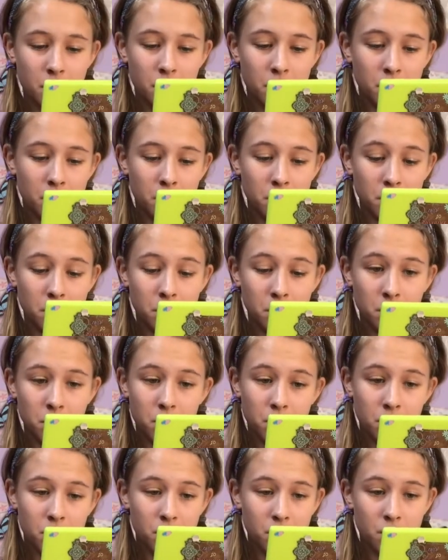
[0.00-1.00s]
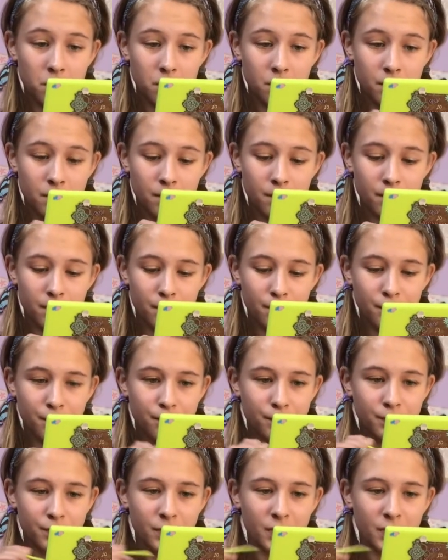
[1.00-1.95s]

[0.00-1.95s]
(no one is talking)